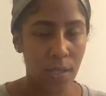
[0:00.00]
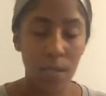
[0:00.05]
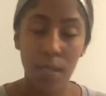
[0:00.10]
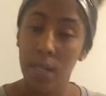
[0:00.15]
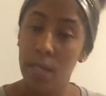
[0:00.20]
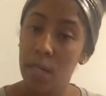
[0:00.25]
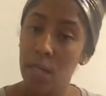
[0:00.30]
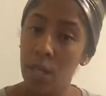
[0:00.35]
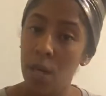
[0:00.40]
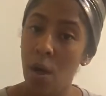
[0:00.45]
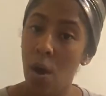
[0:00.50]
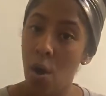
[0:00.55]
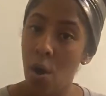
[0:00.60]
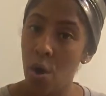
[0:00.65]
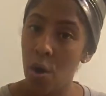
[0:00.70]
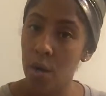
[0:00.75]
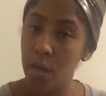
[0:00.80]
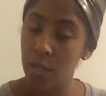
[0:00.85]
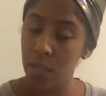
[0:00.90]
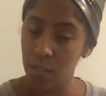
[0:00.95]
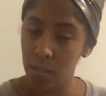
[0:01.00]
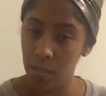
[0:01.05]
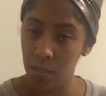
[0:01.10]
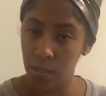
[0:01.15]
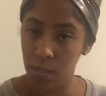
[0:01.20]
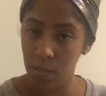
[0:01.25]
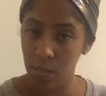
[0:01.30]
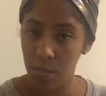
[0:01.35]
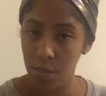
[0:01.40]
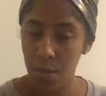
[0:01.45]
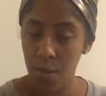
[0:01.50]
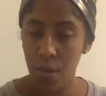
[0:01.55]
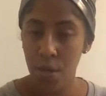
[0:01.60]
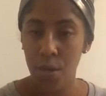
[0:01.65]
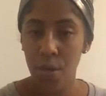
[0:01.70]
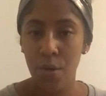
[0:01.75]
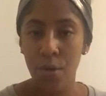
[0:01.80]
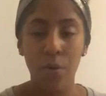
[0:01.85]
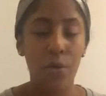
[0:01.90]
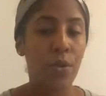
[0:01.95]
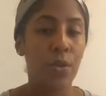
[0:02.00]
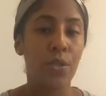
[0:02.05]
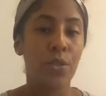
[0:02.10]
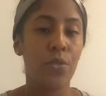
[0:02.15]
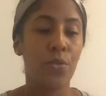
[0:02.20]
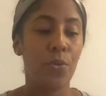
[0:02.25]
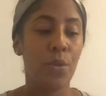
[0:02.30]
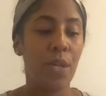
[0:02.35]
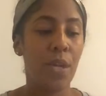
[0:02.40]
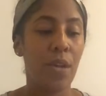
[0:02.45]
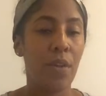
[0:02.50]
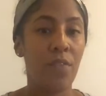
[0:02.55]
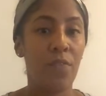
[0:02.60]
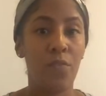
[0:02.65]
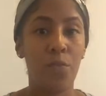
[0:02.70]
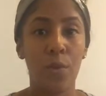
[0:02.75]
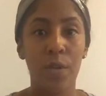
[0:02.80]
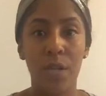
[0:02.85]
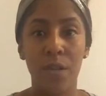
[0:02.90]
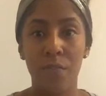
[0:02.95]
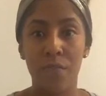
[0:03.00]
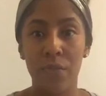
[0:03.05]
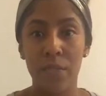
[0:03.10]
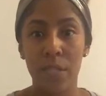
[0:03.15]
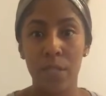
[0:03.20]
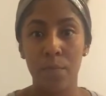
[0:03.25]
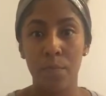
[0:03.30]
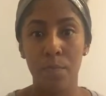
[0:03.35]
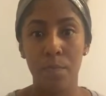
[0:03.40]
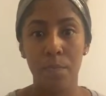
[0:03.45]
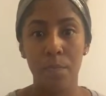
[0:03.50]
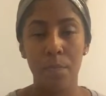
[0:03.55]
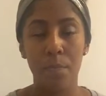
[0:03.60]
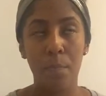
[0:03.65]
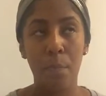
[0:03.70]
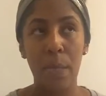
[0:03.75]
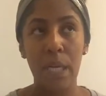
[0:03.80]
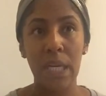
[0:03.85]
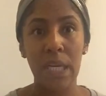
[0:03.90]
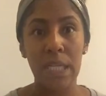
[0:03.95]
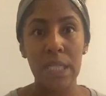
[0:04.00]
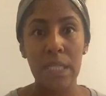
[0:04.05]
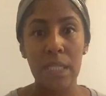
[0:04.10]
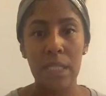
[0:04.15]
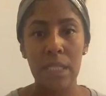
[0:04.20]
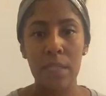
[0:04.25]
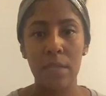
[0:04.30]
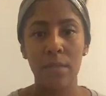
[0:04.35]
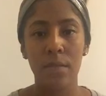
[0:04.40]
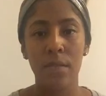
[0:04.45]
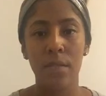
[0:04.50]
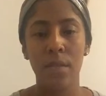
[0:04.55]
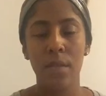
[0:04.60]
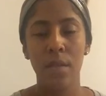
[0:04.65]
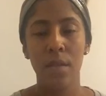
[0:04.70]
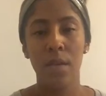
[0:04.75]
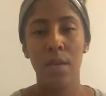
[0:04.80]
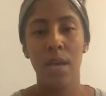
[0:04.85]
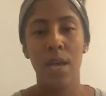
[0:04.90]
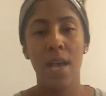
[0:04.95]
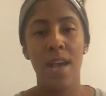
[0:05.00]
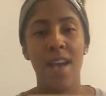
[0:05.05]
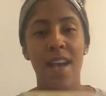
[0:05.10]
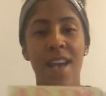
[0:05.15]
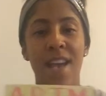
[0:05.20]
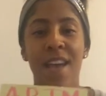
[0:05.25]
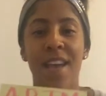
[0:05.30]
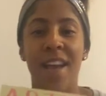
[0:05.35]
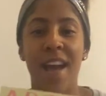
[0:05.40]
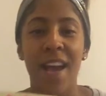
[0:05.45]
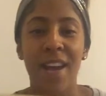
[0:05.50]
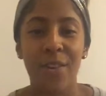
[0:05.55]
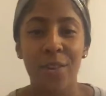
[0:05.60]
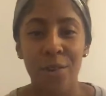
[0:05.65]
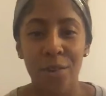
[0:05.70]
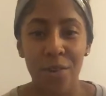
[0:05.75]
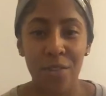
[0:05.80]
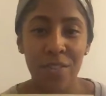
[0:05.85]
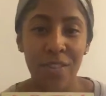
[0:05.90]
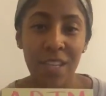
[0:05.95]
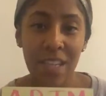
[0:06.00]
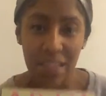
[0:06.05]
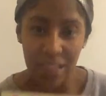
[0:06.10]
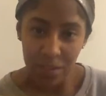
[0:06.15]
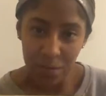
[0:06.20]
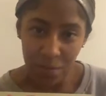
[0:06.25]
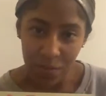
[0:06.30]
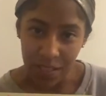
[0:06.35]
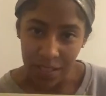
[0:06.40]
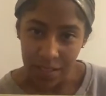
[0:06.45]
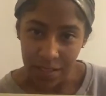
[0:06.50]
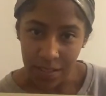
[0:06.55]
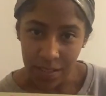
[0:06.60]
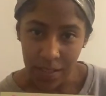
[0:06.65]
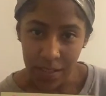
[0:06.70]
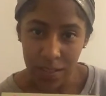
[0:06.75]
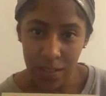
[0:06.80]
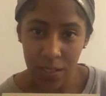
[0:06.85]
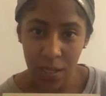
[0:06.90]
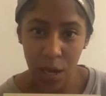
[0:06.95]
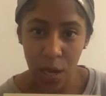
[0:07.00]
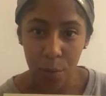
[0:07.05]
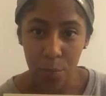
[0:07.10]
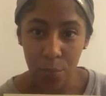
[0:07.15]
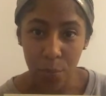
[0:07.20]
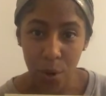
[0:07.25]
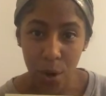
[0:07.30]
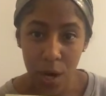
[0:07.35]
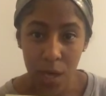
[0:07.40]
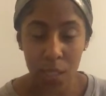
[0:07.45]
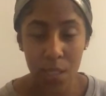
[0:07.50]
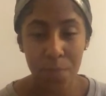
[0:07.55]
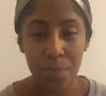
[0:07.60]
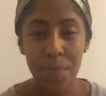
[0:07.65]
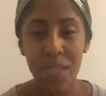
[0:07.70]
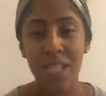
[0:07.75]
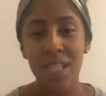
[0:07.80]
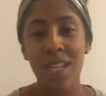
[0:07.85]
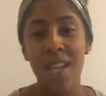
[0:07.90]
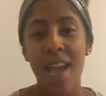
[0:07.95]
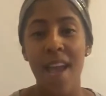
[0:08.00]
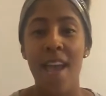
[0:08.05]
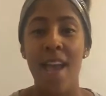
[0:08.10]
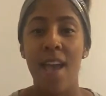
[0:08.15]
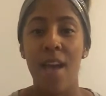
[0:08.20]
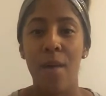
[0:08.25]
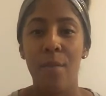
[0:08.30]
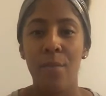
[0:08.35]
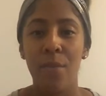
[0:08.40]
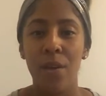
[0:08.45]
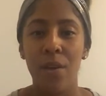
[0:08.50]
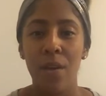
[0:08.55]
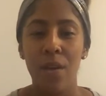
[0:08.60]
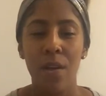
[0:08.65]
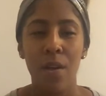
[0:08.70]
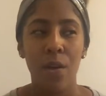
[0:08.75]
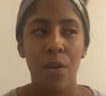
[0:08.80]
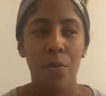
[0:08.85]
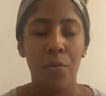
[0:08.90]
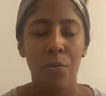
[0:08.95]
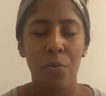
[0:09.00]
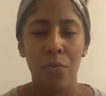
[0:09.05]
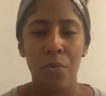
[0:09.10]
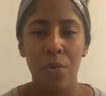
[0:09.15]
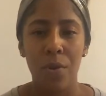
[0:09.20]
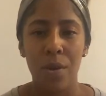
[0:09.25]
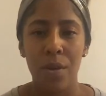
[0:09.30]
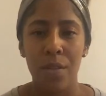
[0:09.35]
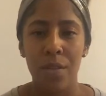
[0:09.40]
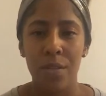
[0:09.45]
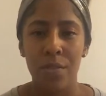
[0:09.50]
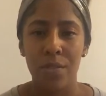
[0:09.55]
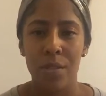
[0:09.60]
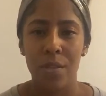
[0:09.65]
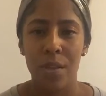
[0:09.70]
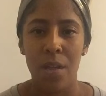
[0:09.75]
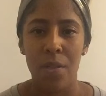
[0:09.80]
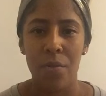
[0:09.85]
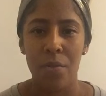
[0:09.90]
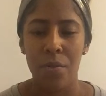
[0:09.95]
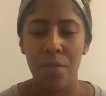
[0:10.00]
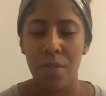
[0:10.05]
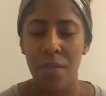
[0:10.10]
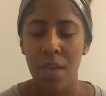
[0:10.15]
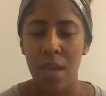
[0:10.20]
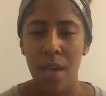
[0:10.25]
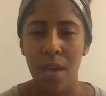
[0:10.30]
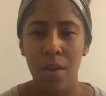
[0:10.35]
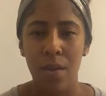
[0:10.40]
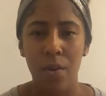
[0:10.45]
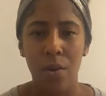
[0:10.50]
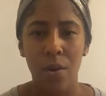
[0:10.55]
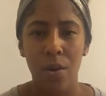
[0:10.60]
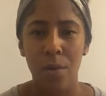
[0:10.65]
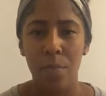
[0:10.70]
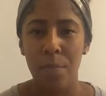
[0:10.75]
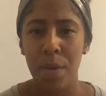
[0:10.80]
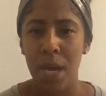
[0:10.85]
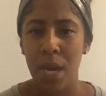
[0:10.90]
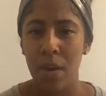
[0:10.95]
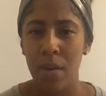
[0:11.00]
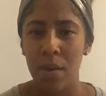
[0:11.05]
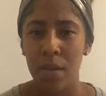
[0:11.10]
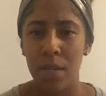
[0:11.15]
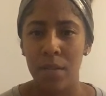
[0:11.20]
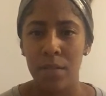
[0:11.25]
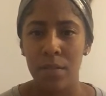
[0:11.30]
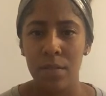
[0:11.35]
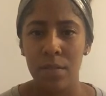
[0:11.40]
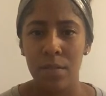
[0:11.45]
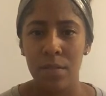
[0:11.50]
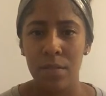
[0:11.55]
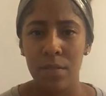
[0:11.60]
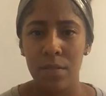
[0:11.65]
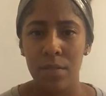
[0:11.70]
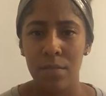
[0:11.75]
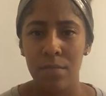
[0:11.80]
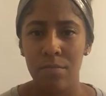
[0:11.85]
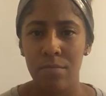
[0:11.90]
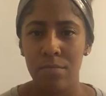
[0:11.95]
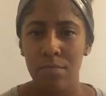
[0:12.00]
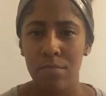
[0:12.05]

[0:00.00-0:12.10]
the heart, you're going to do it in 4 different places, and I call these places apartment M, or there's another thing, all parents